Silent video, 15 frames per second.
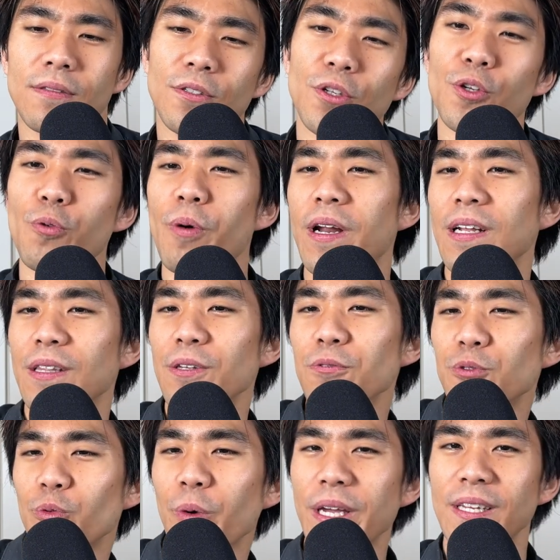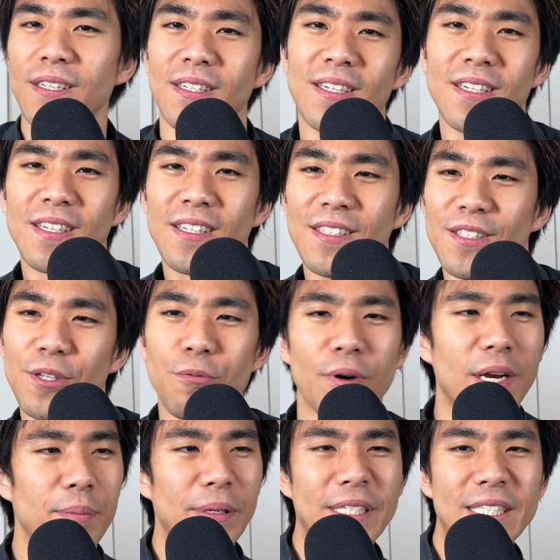do you want to lose weight? Do you want to be